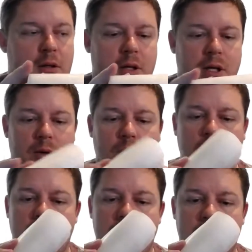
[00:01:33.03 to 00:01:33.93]
It
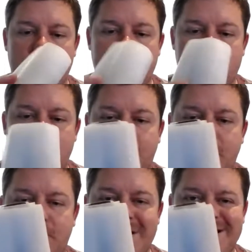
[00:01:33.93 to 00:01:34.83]
was
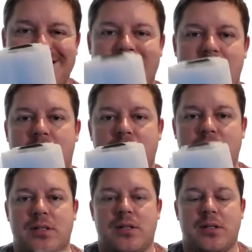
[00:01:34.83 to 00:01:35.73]
50 cents